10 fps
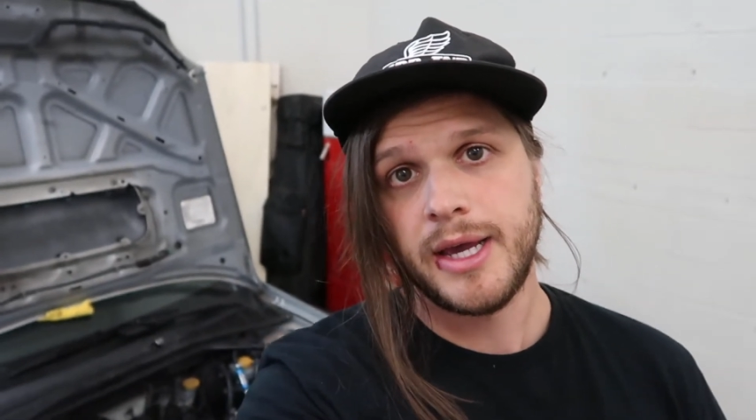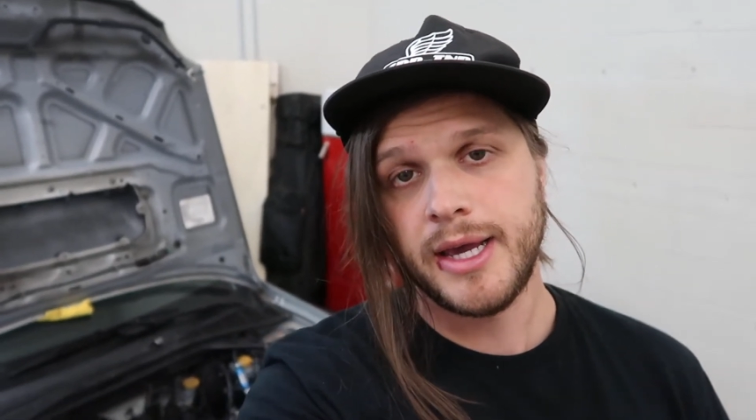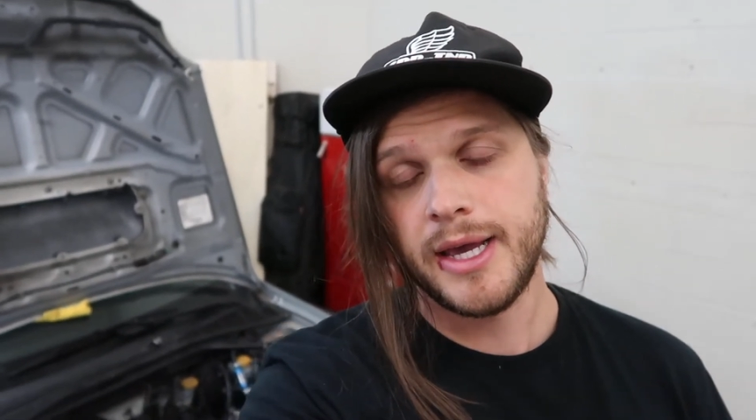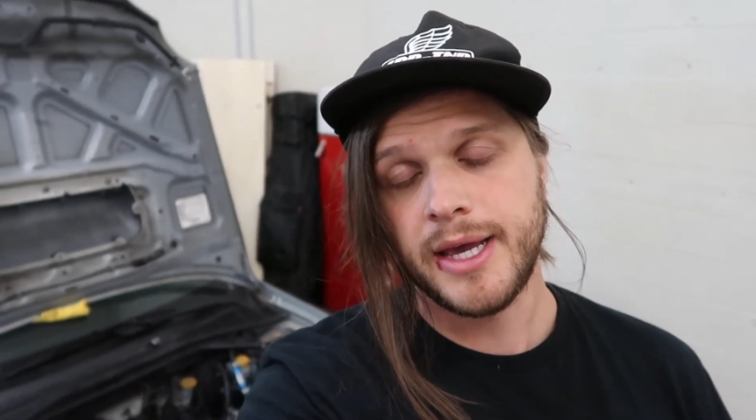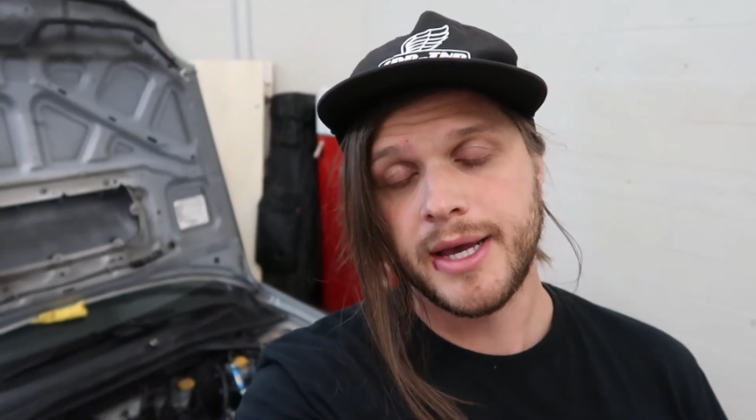
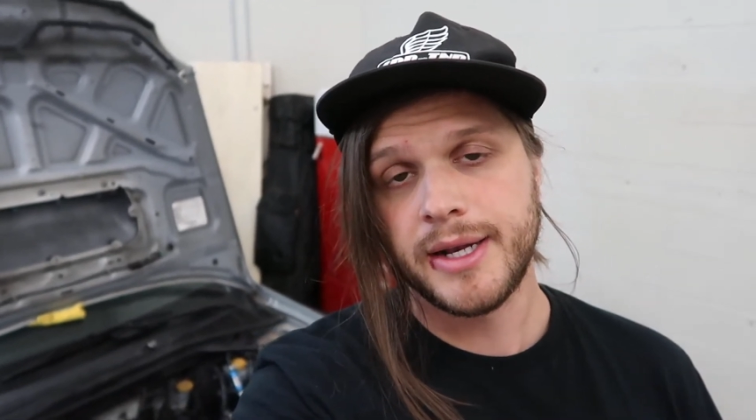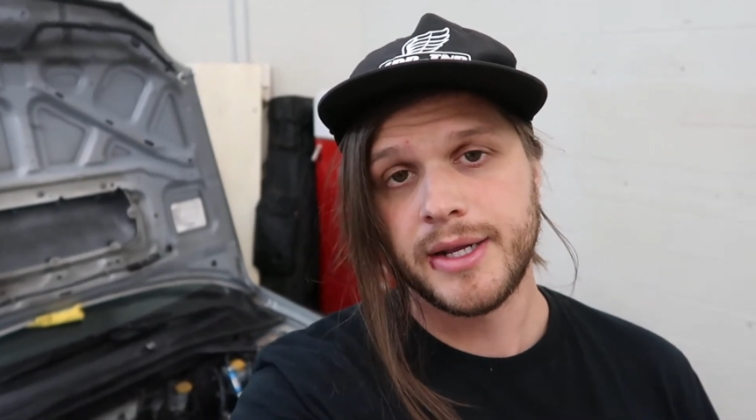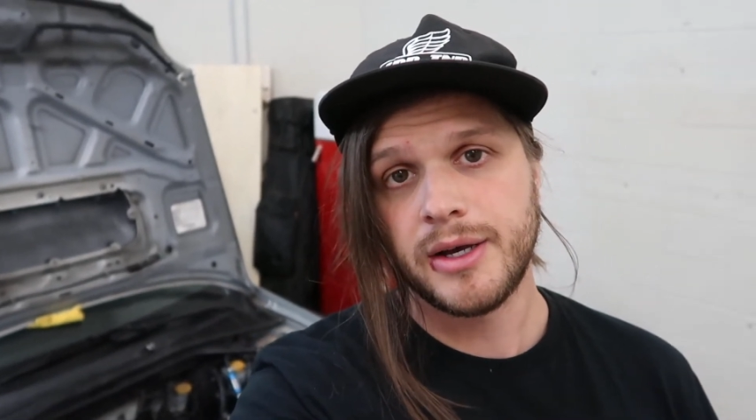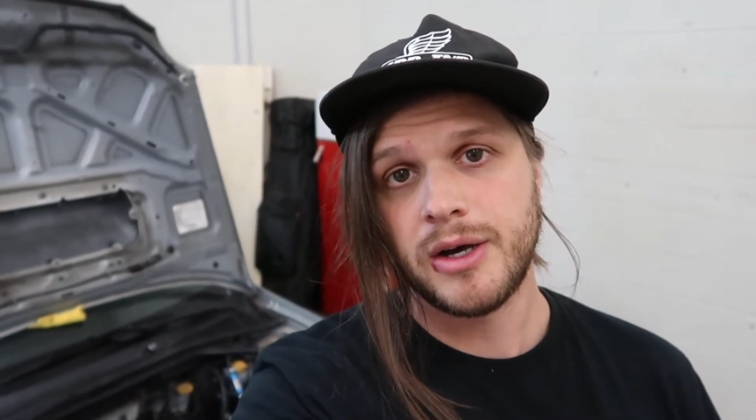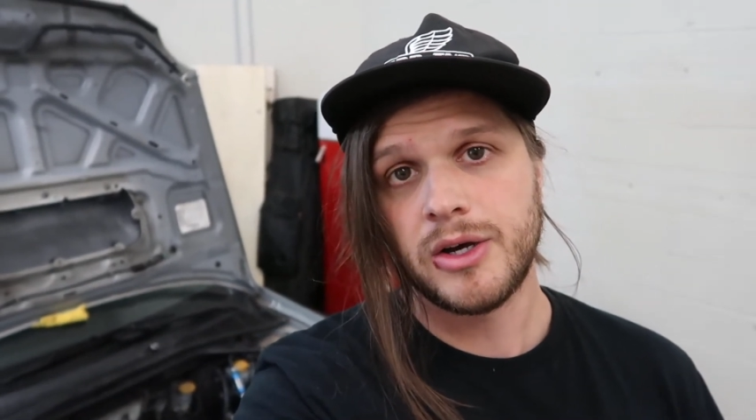
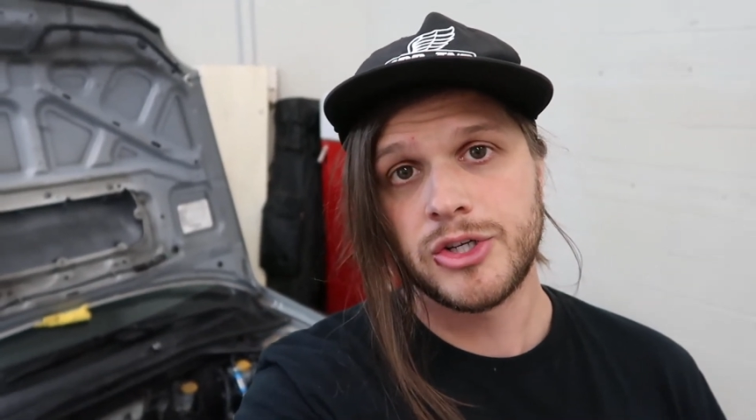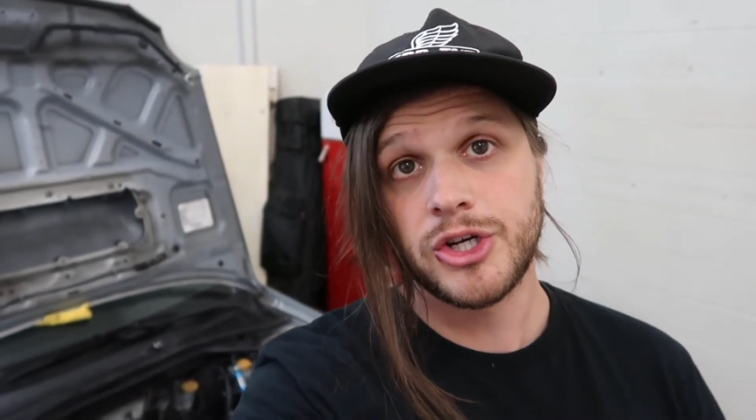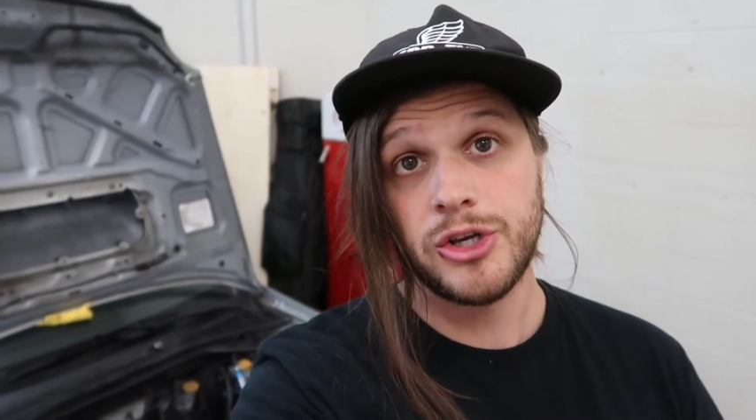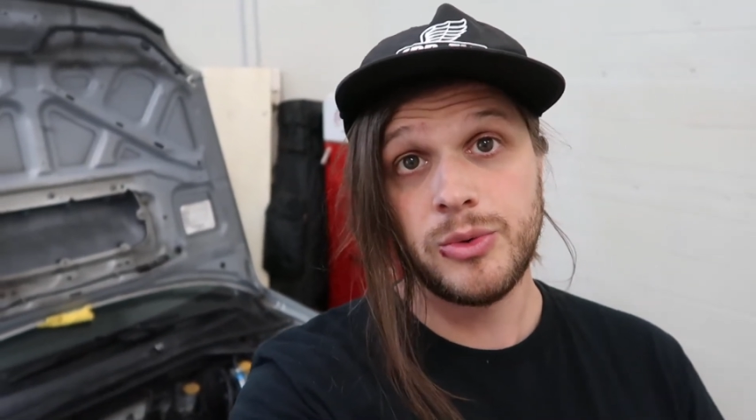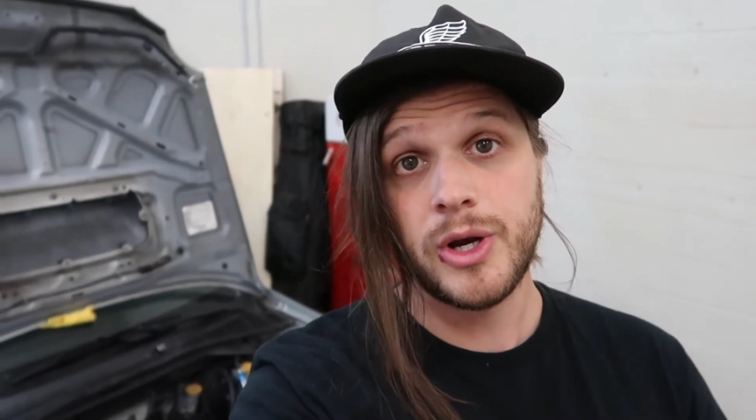And I'll
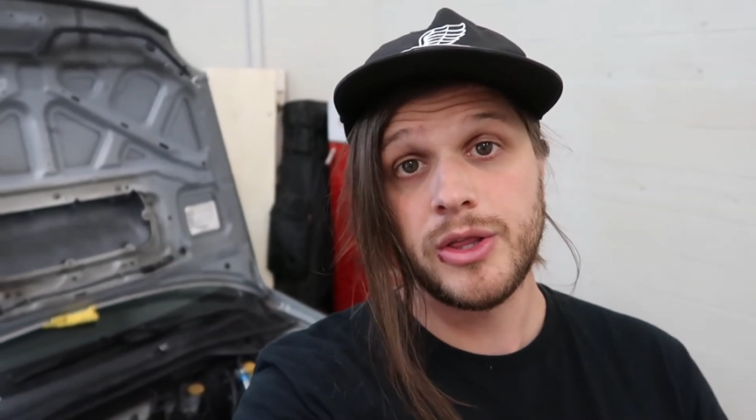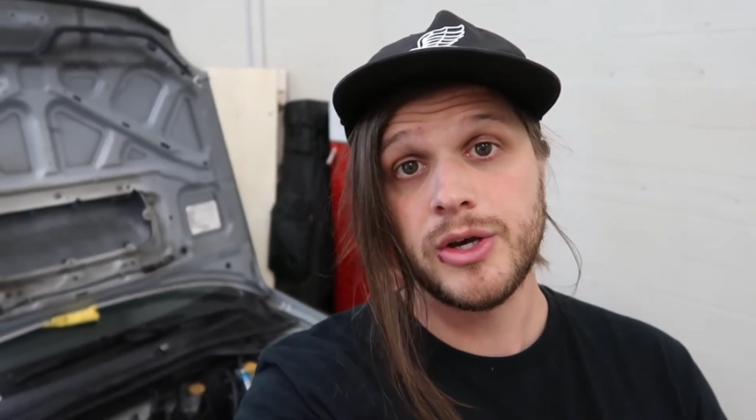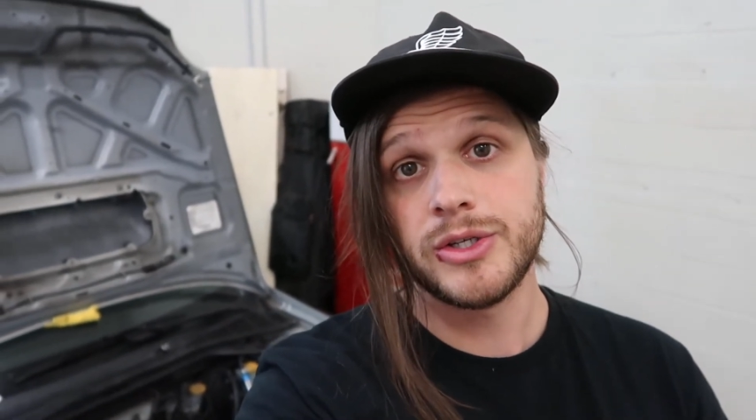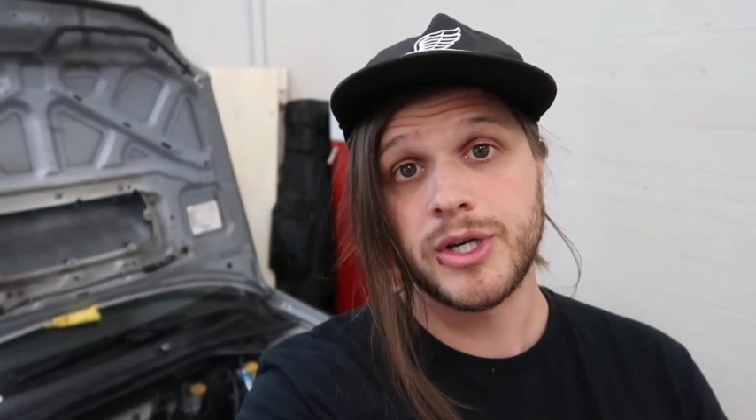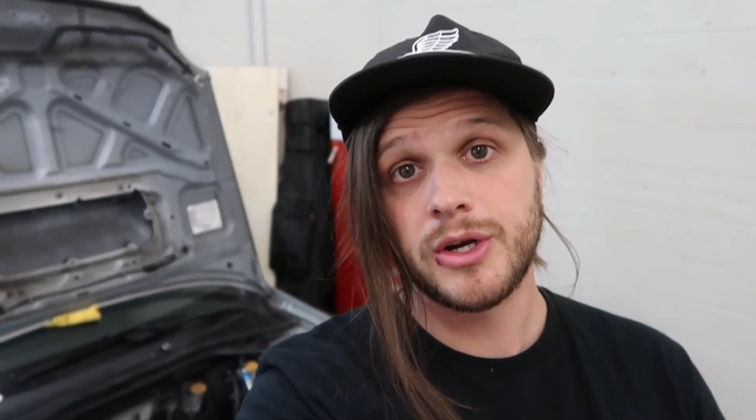show you where
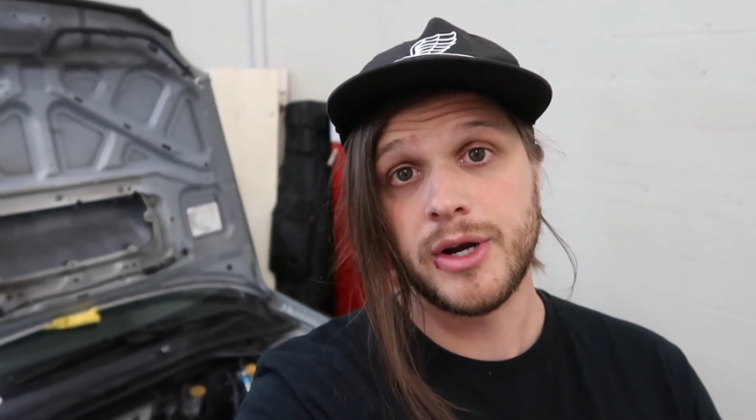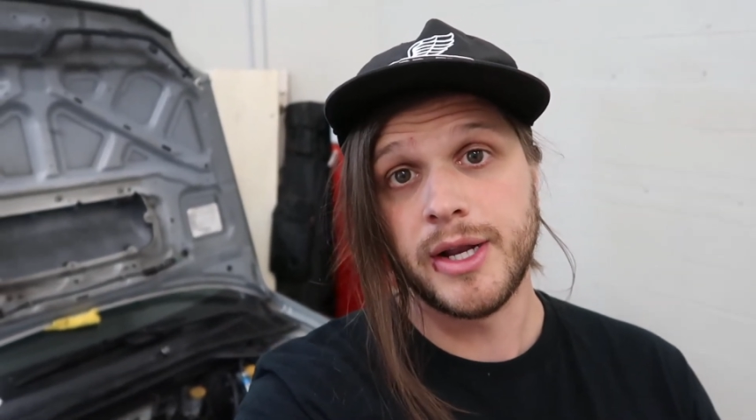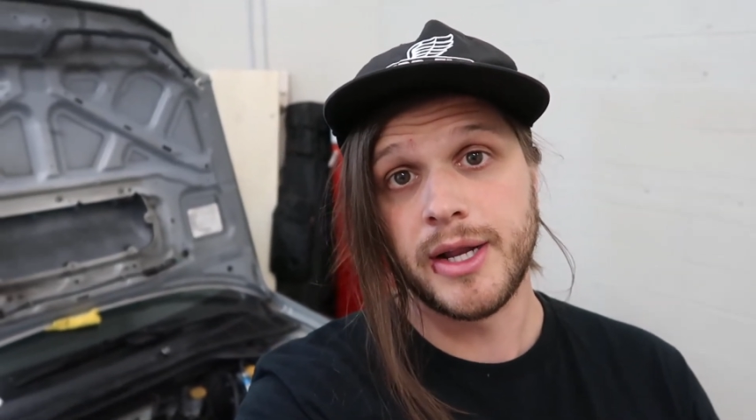those are right